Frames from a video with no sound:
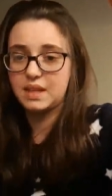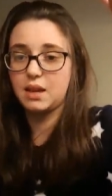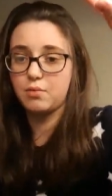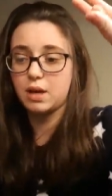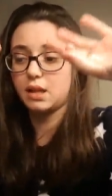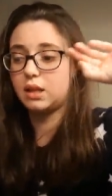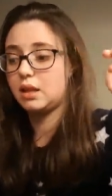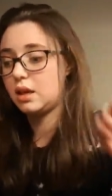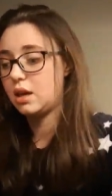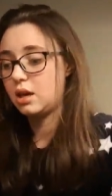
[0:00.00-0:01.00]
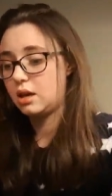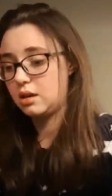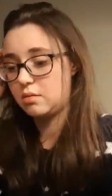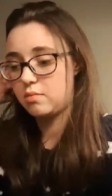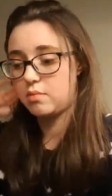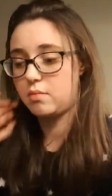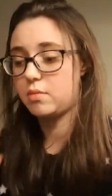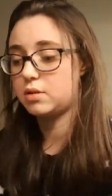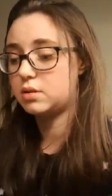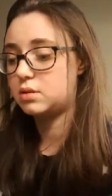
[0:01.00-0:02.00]
It will. Um,
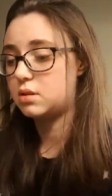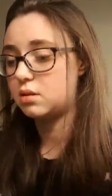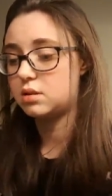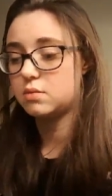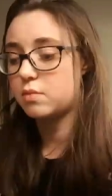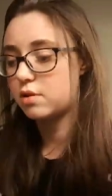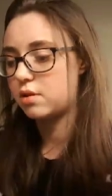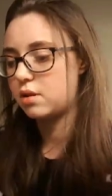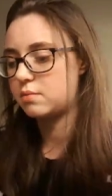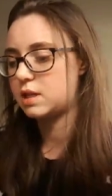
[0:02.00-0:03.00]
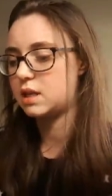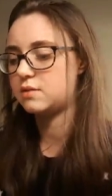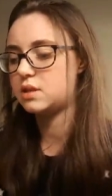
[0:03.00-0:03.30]
so tomorrow I'm gonna have